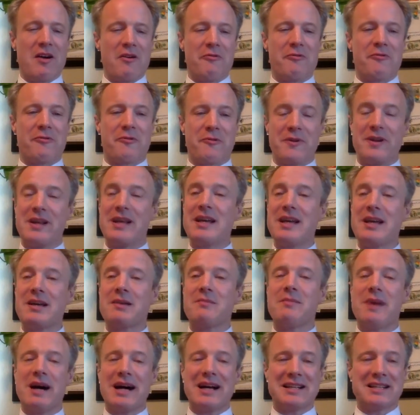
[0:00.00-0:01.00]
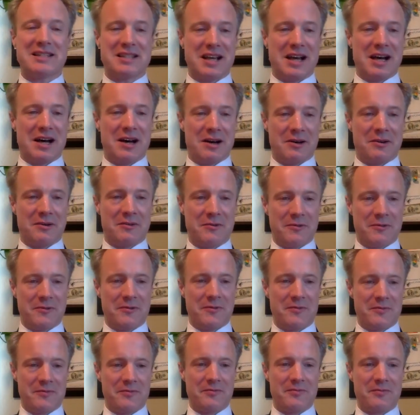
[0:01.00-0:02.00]
Freeing myself
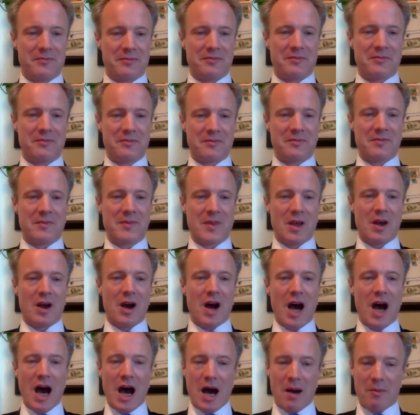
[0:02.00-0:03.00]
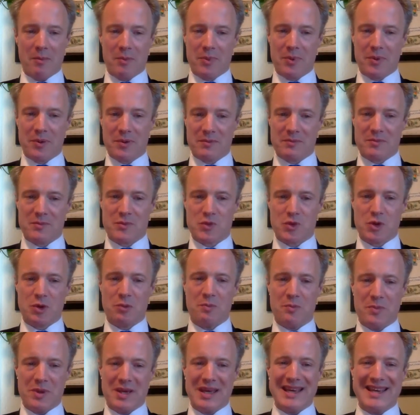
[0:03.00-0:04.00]
up to
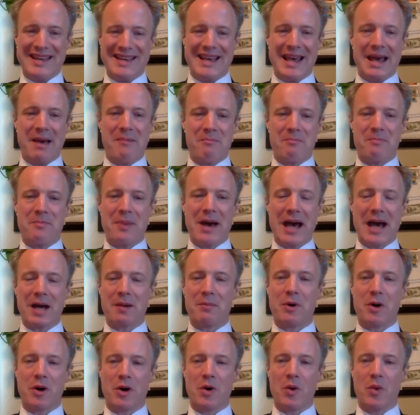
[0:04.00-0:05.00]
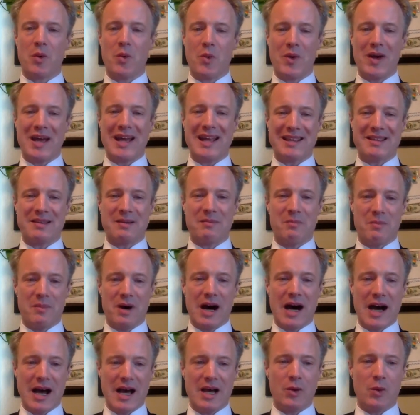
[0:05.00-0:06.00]
be impeccable with
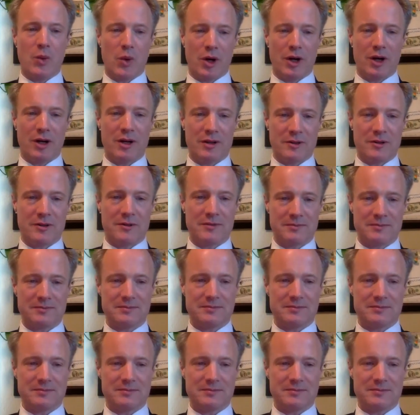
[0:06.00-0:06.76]
my words.